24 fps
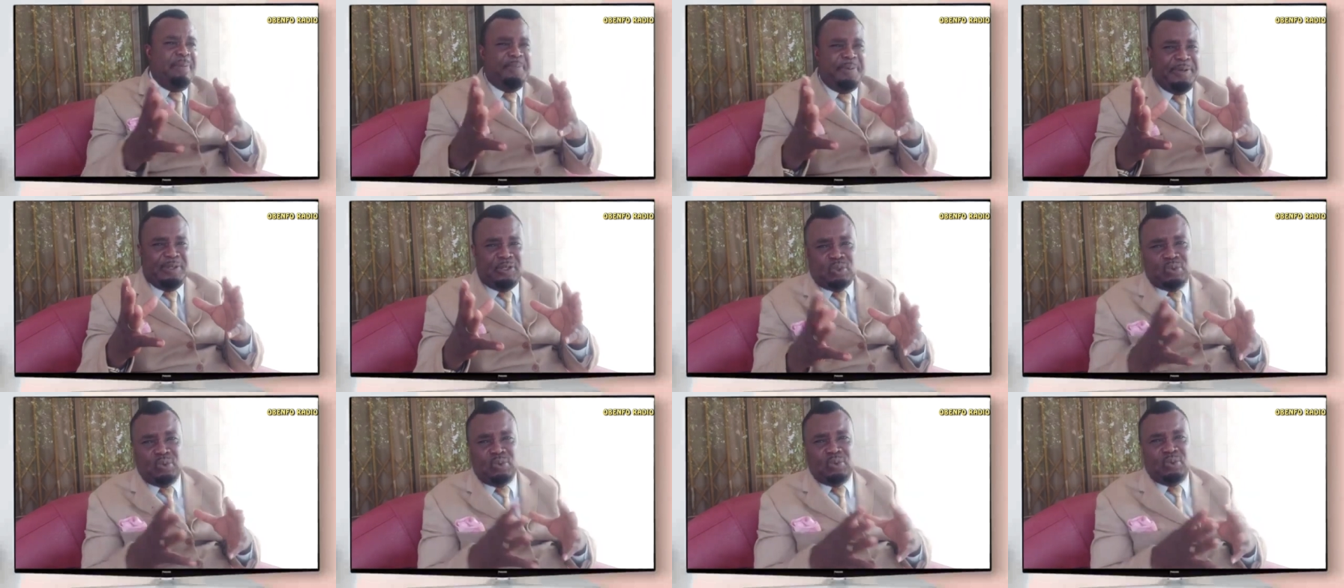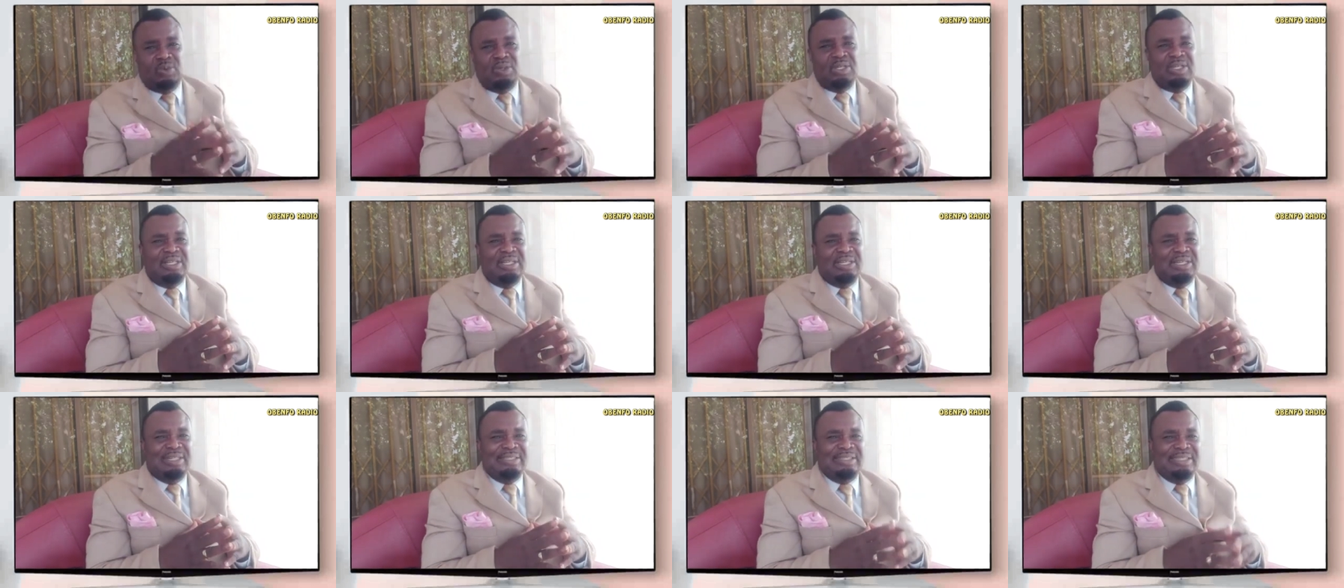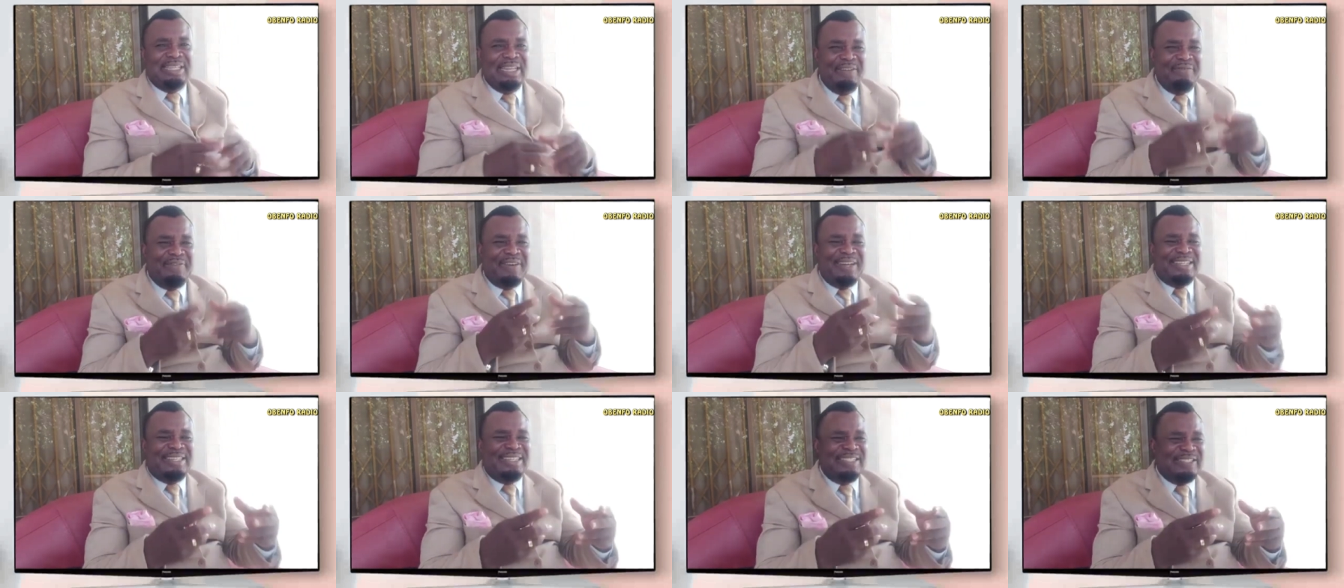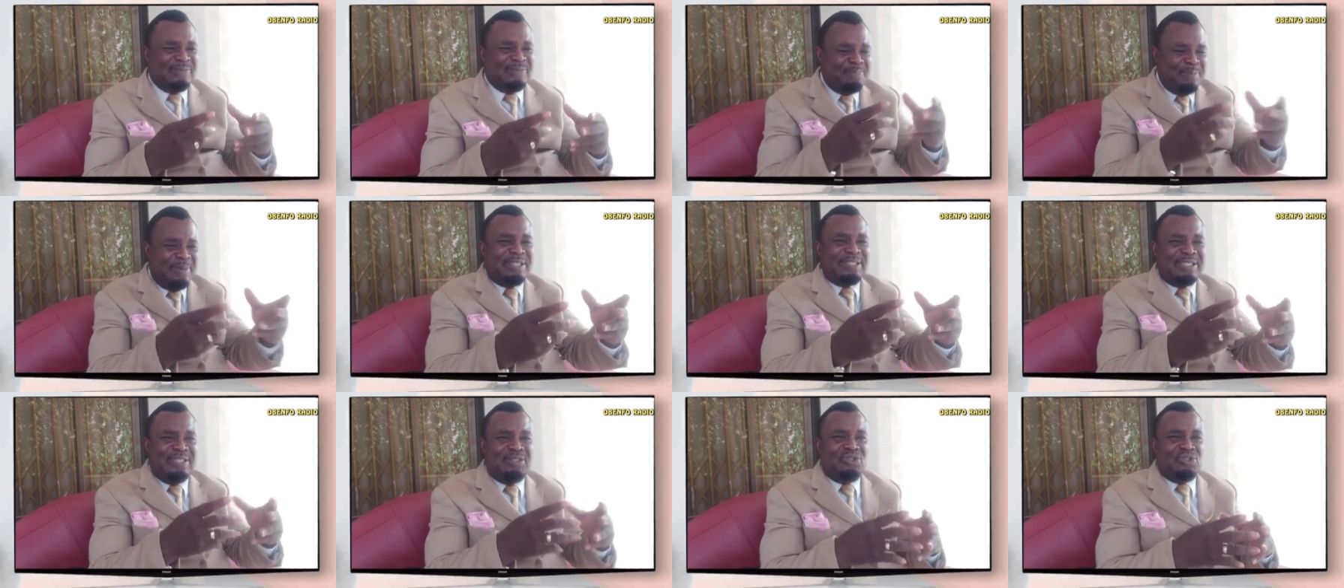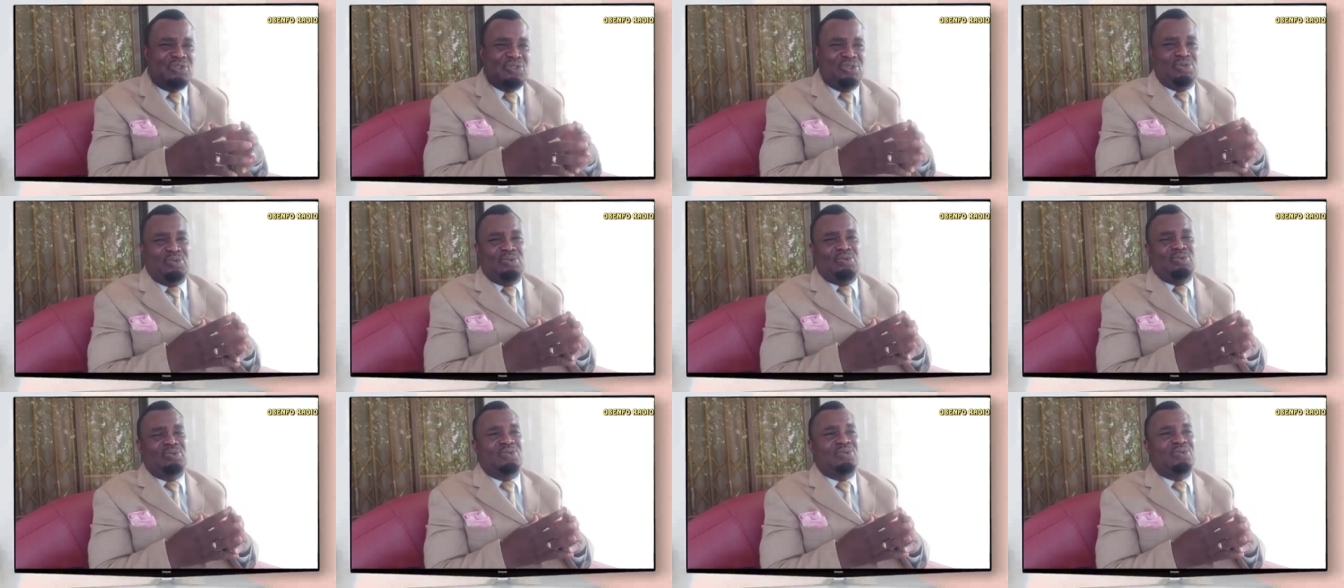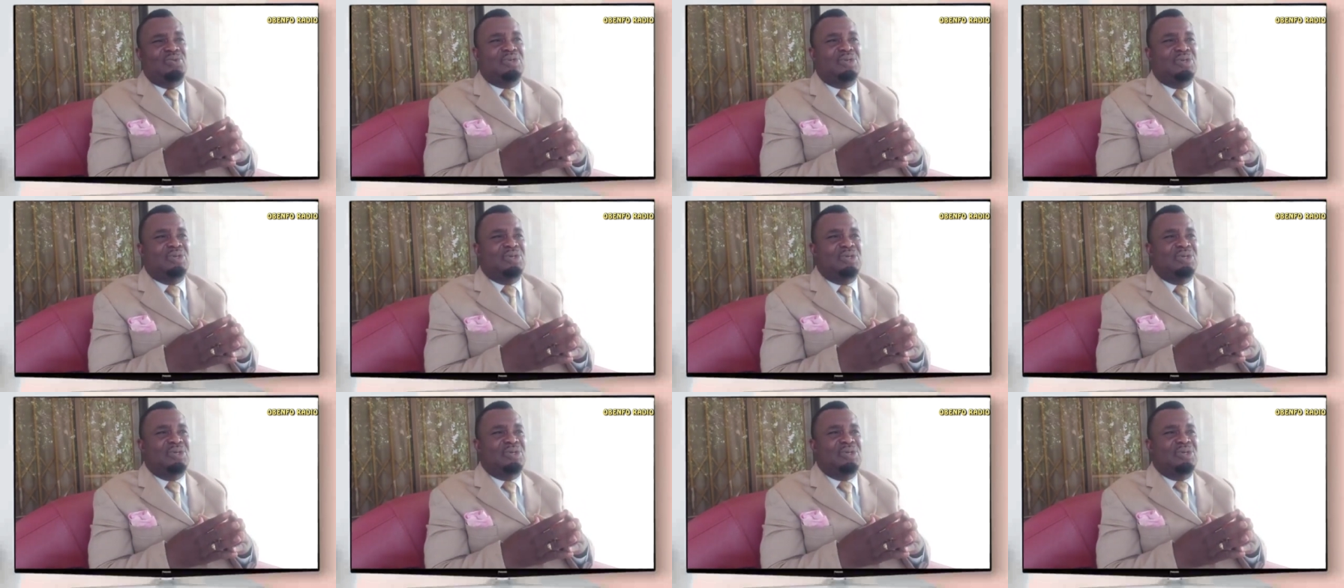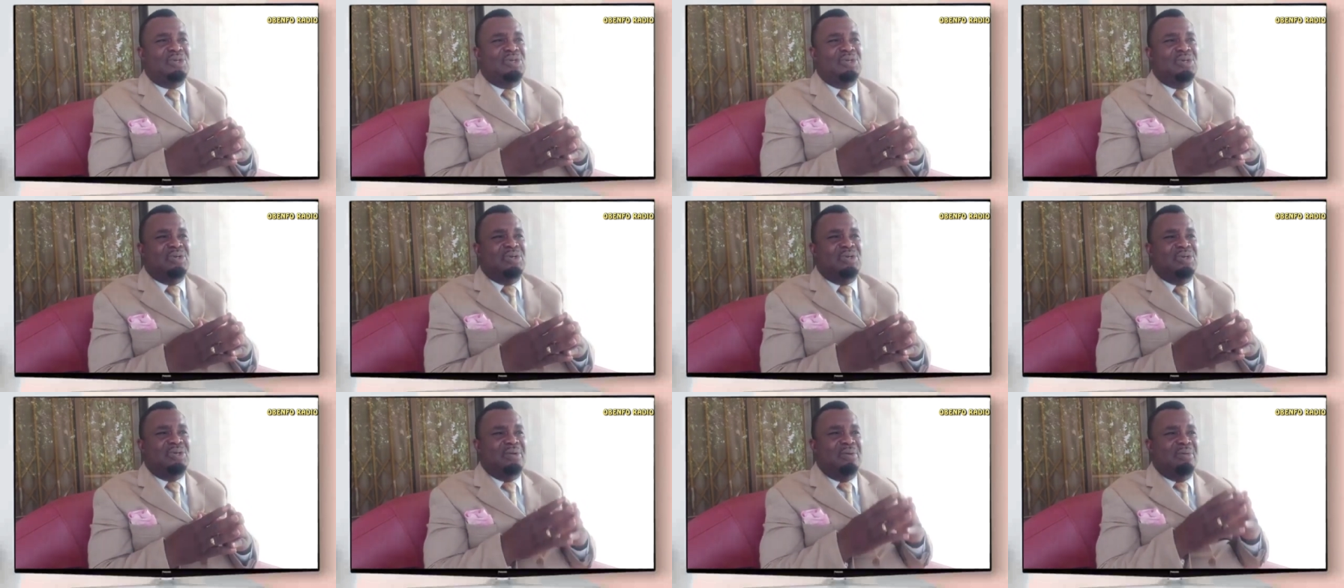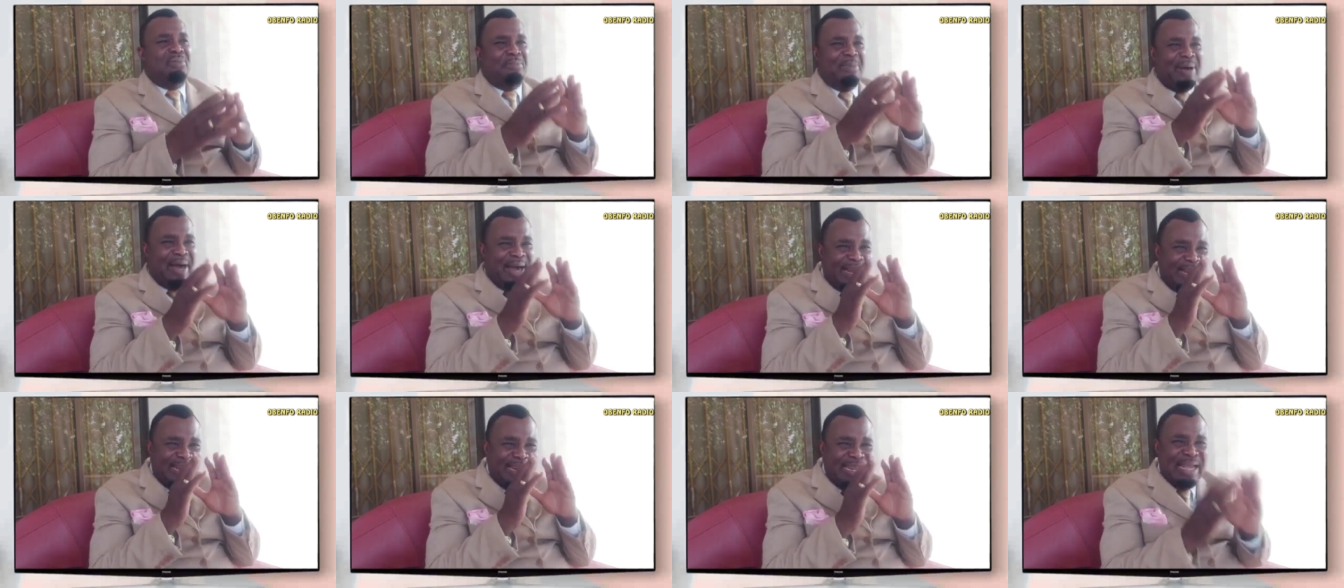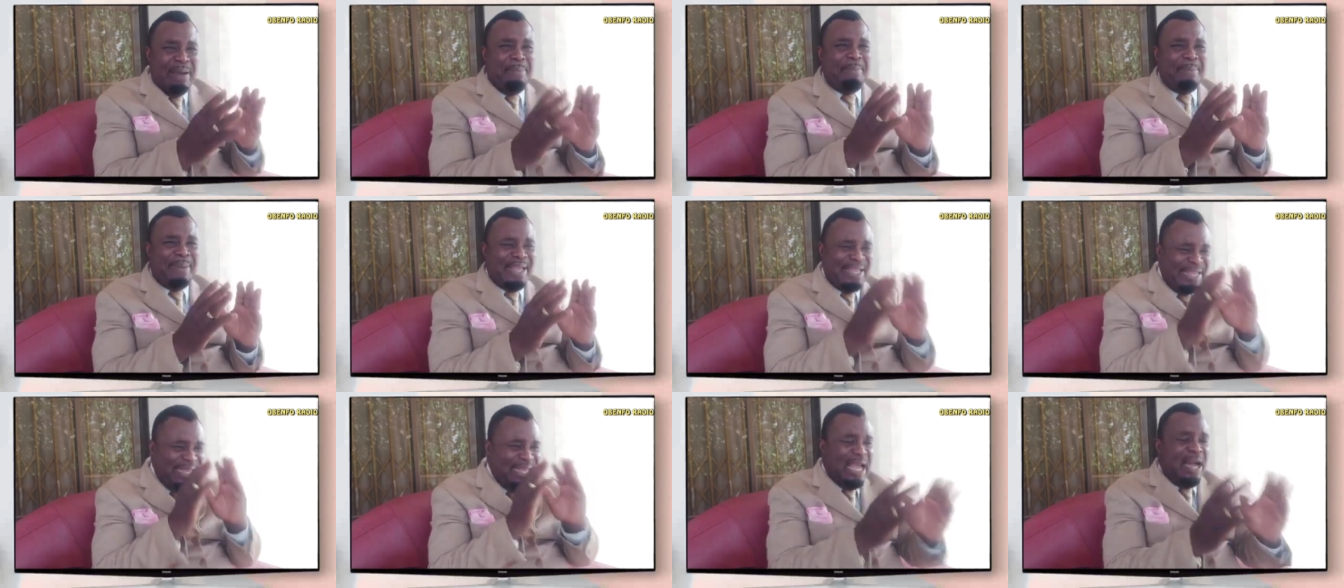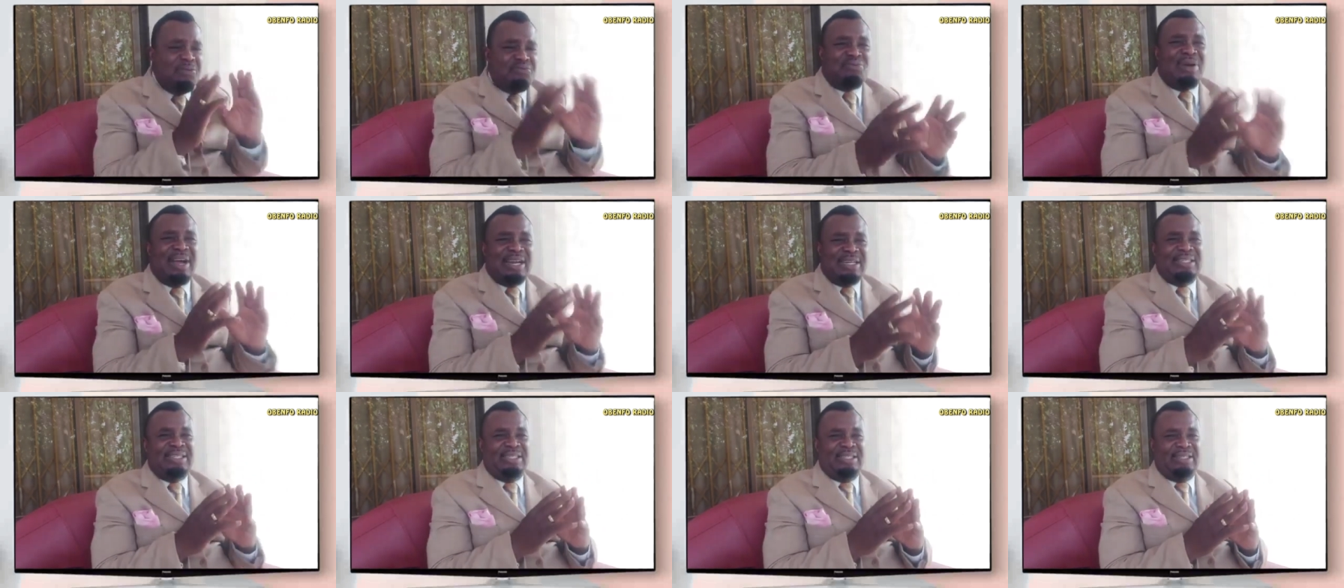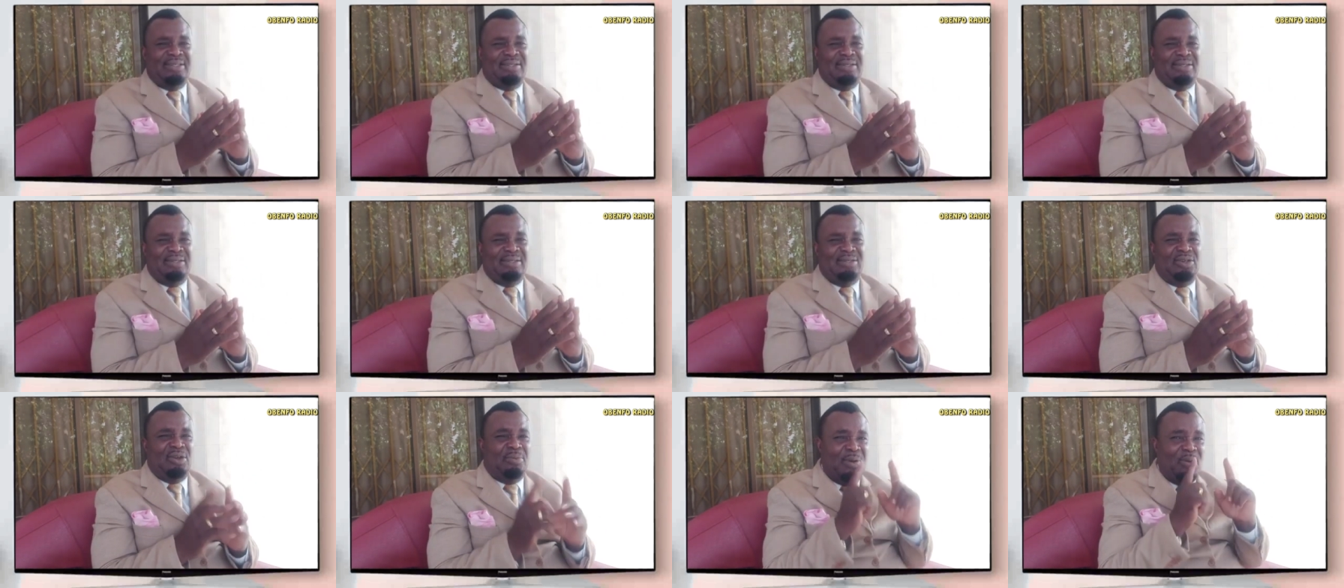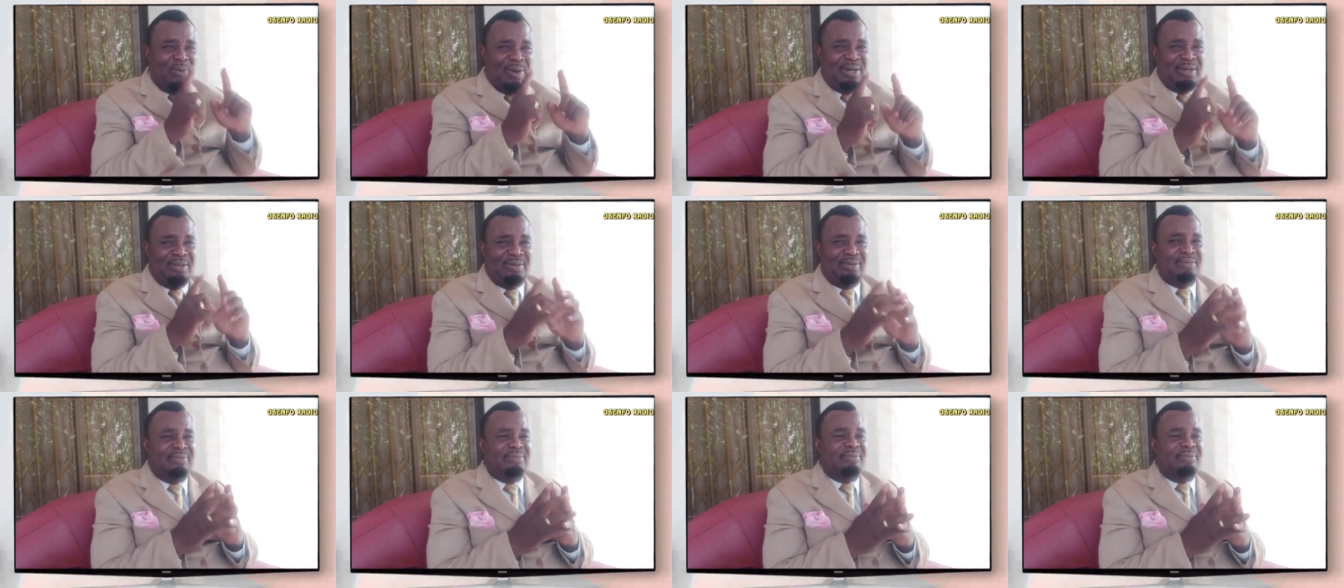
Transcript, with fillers: happy to deliver this message to you. Mania rati, number one.